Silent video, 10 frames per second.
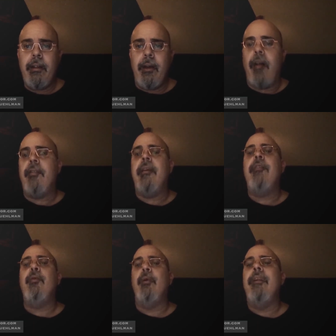causing it
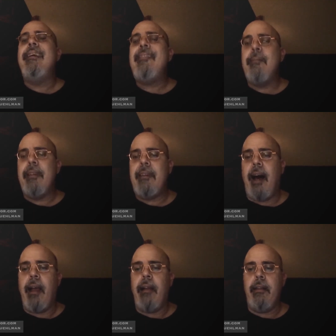to release him
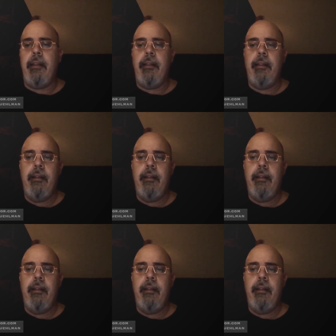entirely.